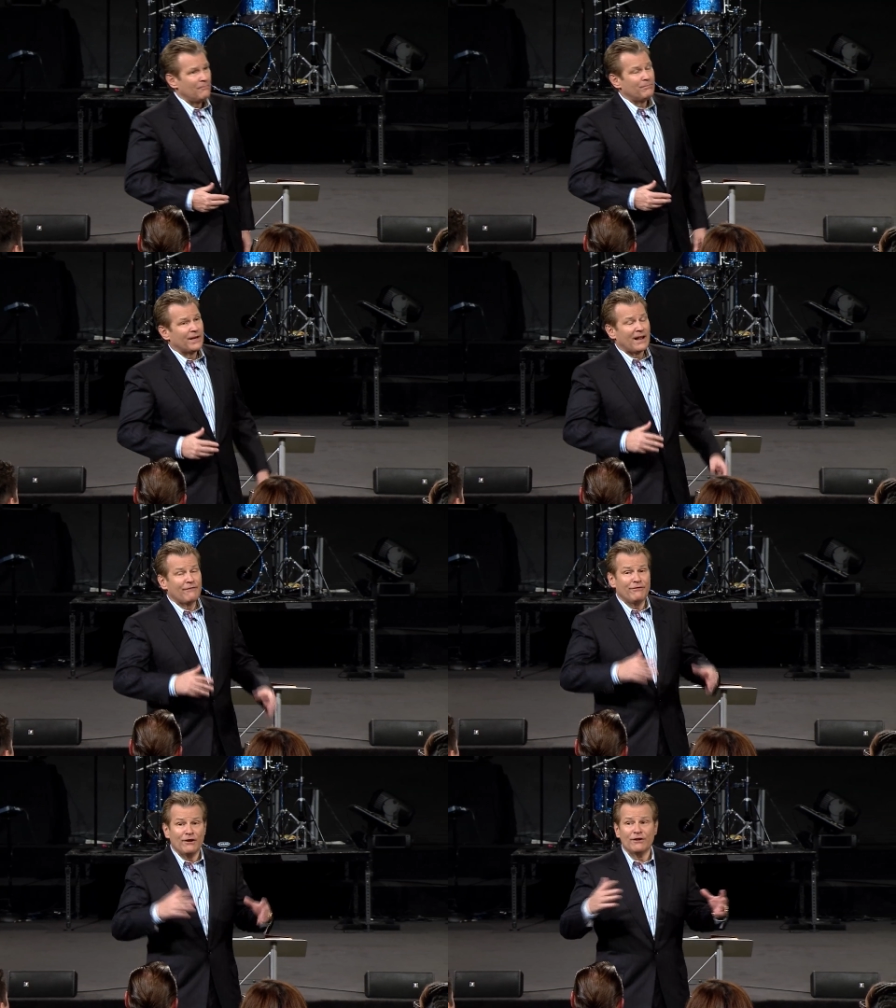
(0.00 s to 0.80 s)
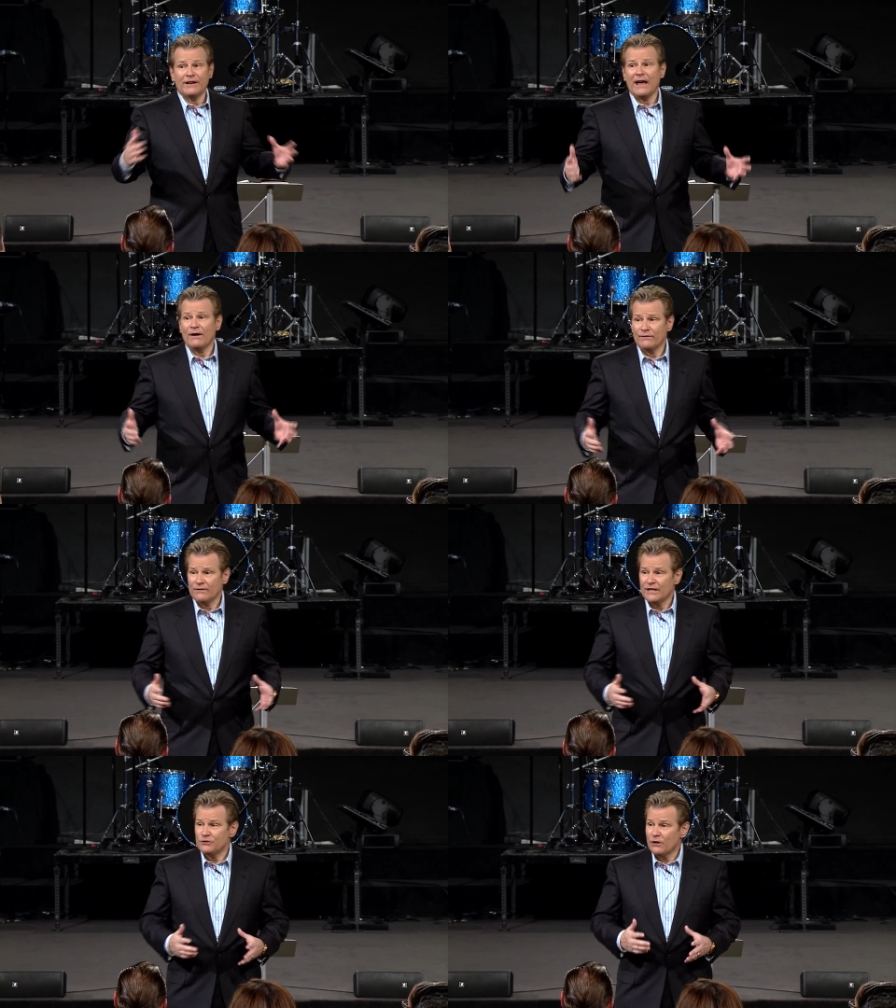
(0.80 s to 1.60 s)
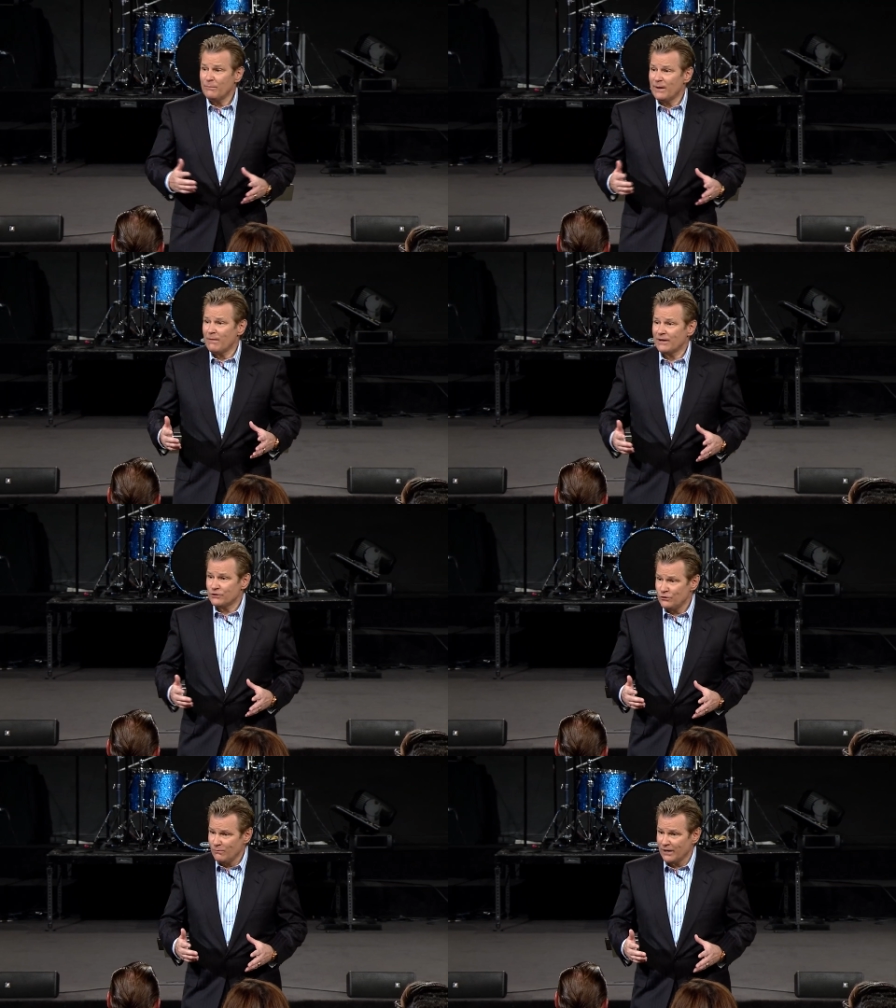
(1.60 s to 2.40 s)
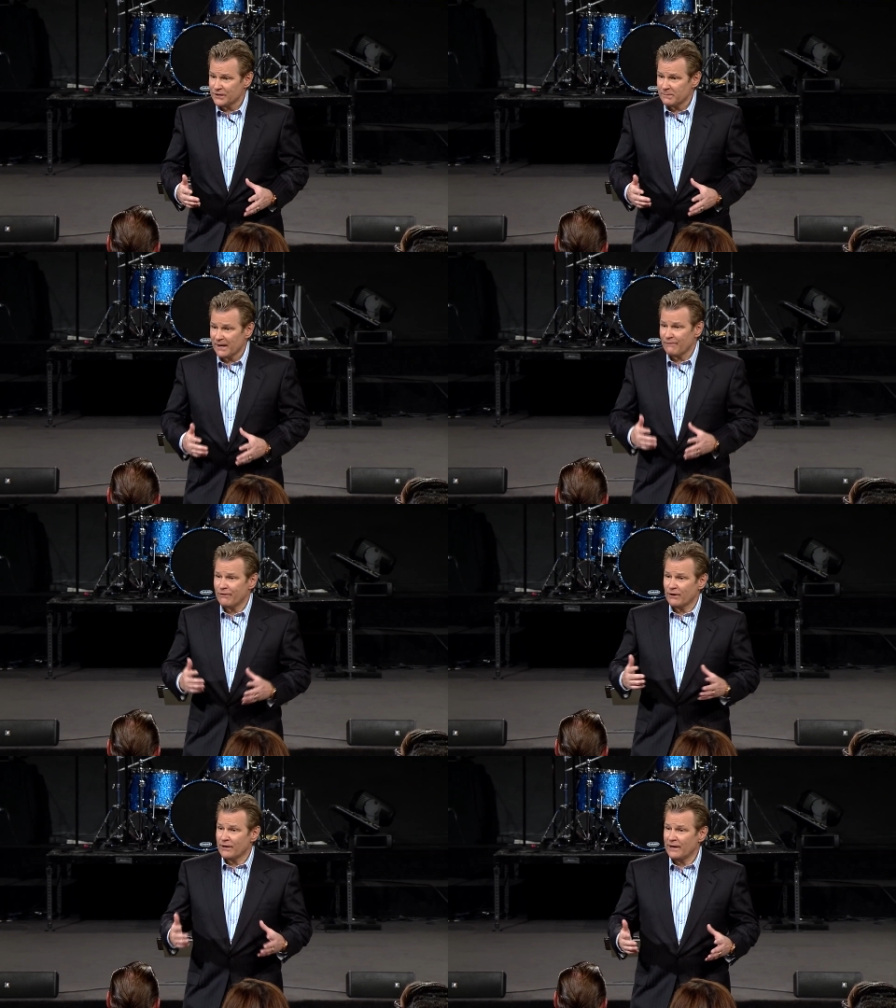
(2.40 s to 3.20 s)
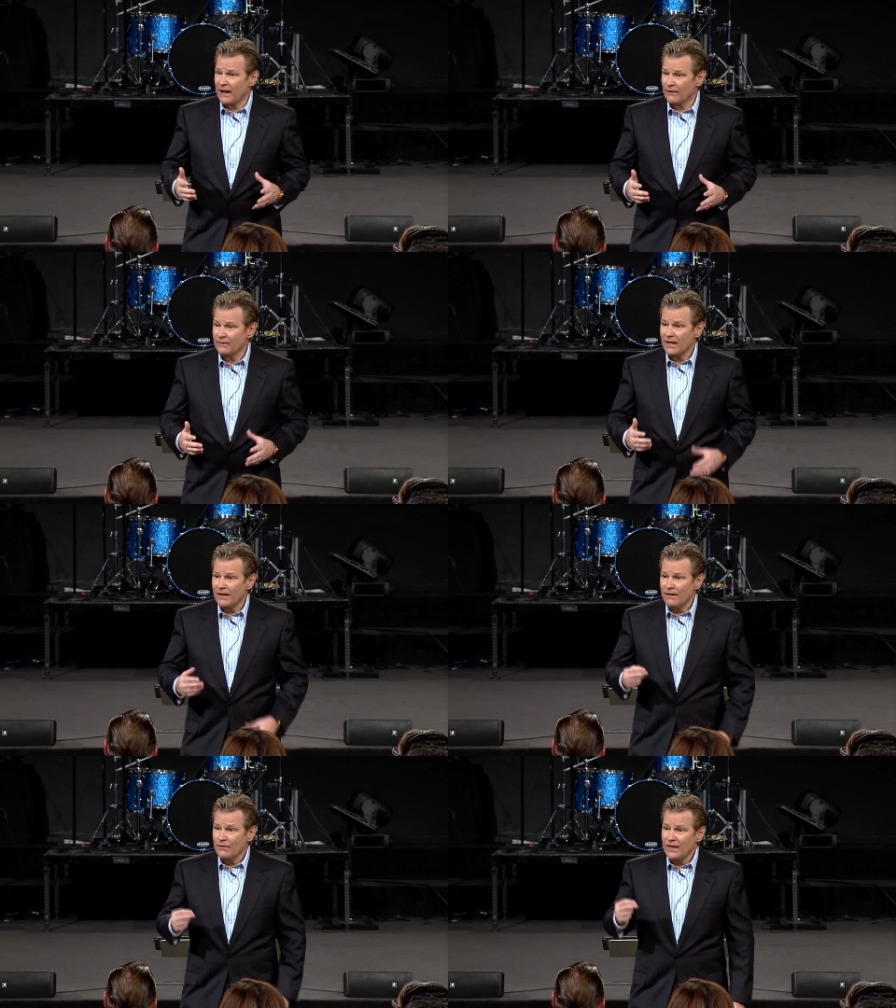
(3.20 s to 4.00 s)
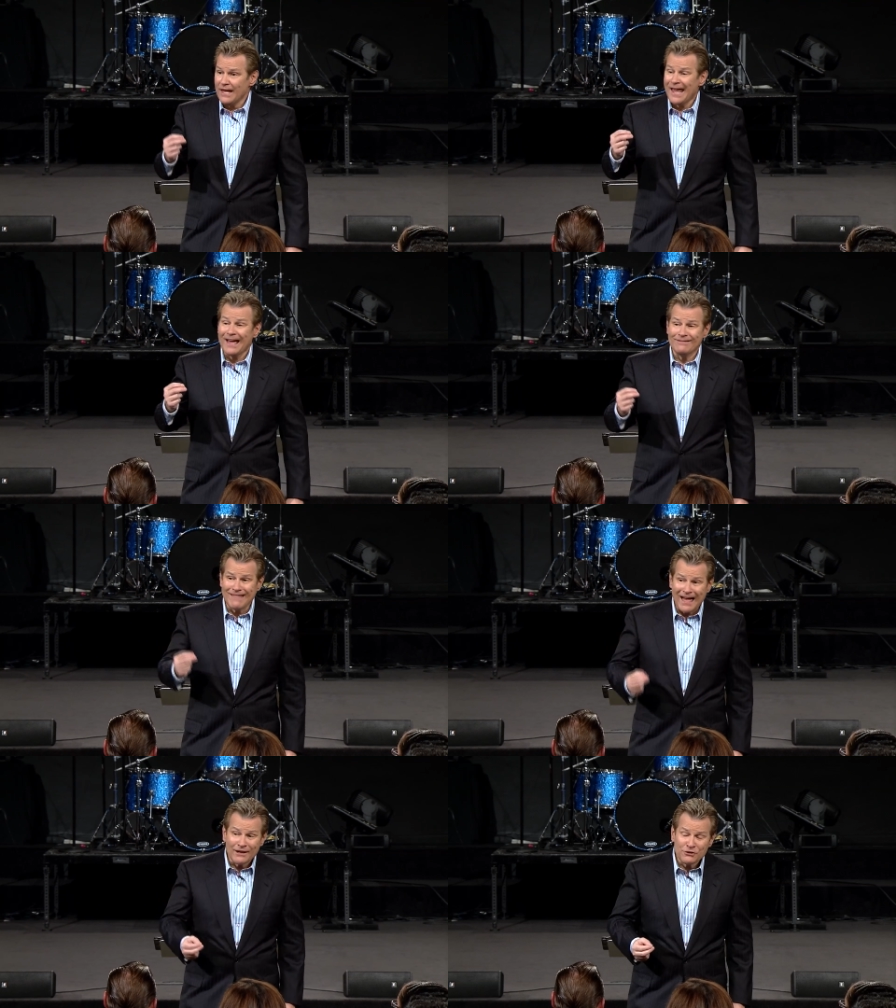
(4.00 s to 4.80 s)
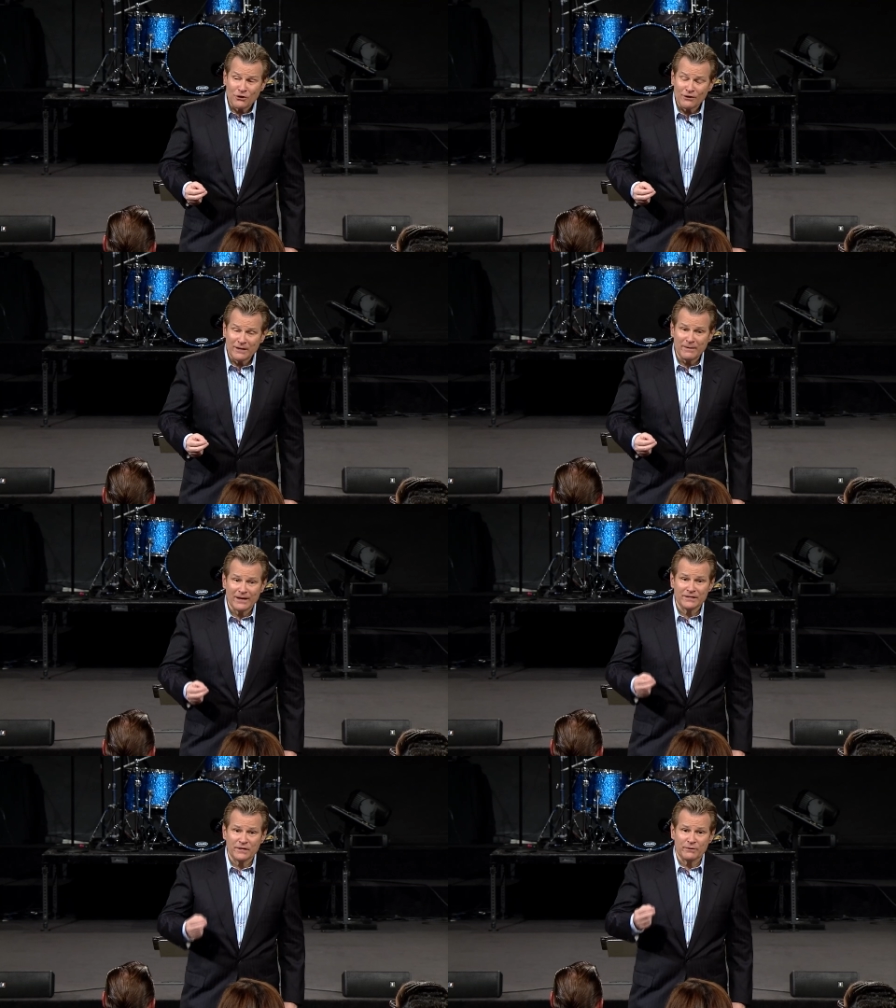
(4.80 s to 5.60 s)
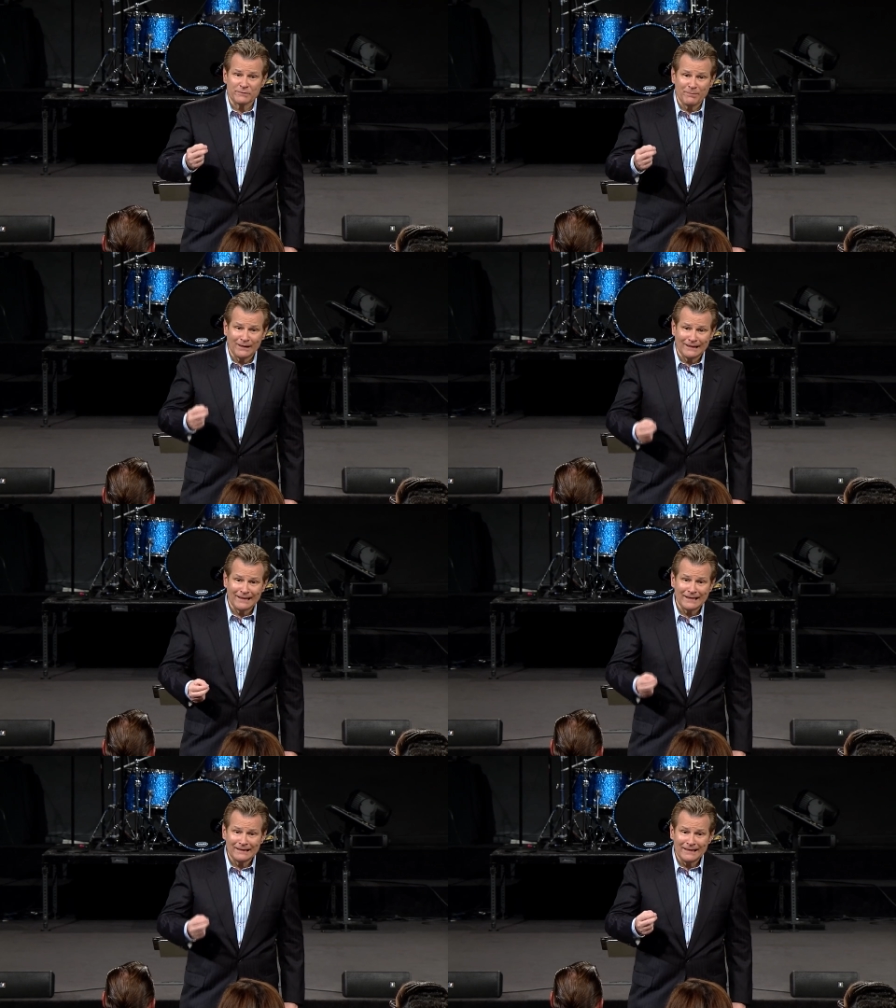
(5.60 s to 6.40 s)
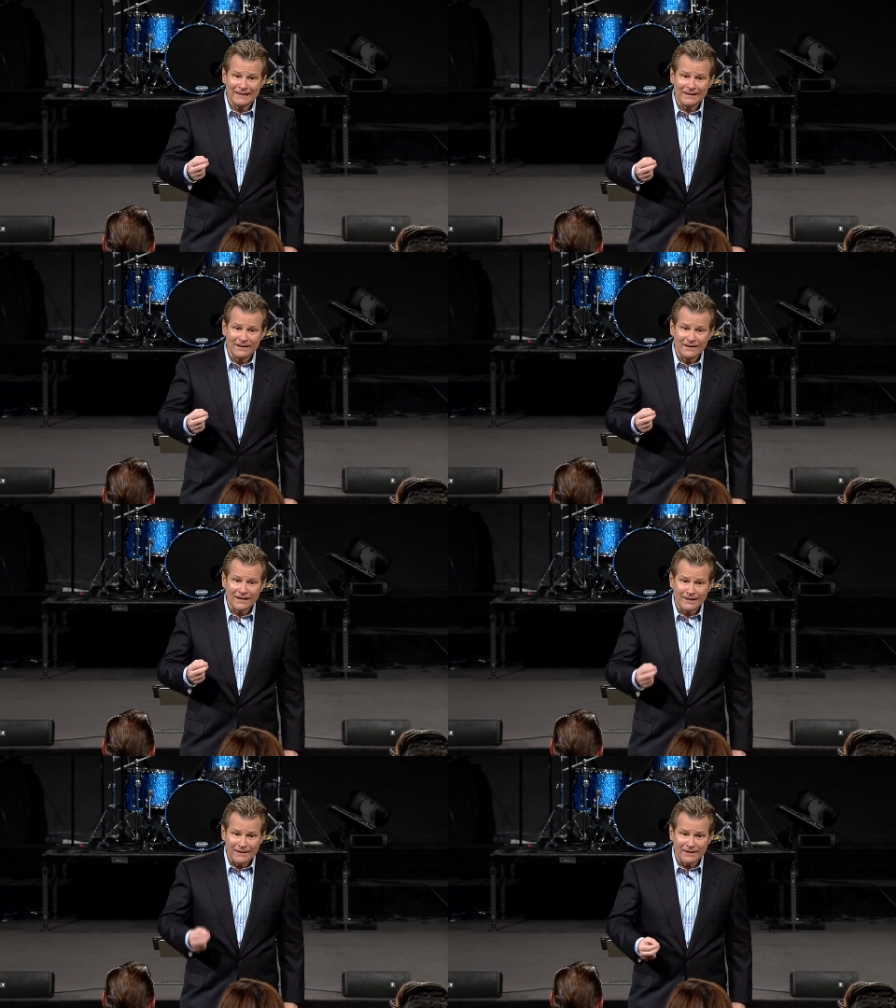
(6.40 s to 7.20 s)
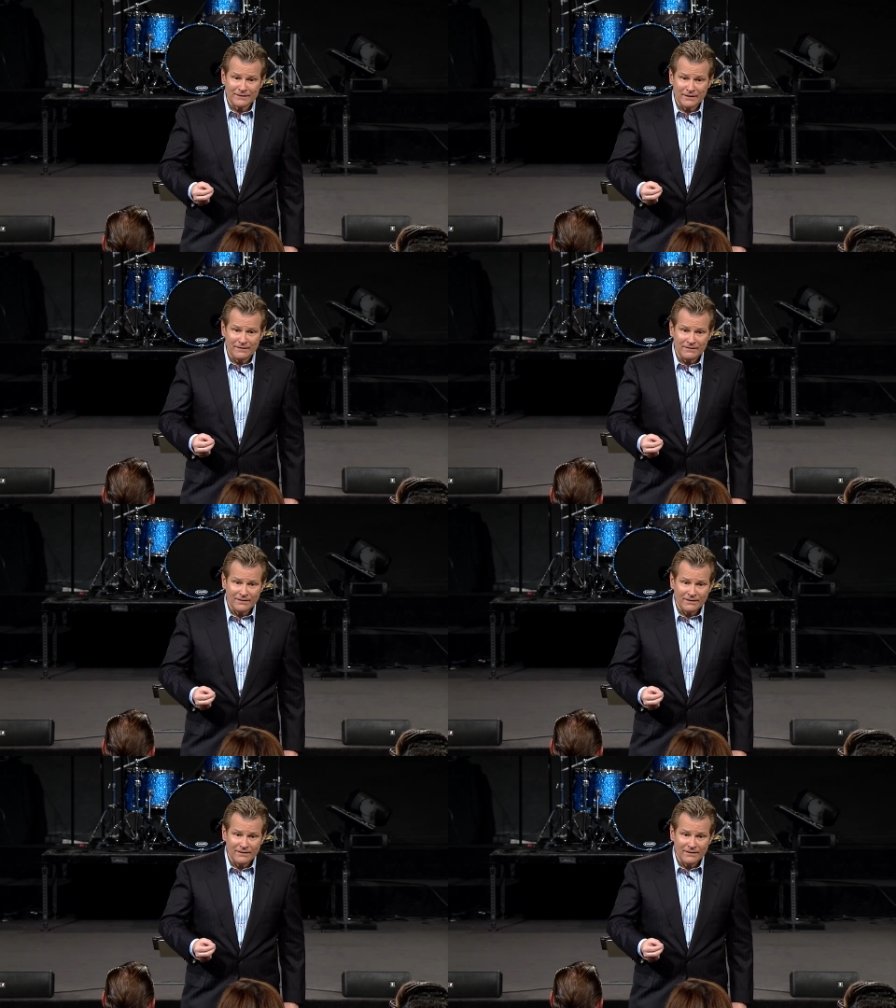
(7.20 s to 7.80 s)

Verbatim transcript: But I figured it out. It took me about two months, but I figured it out. He had that attorney because he was politically connected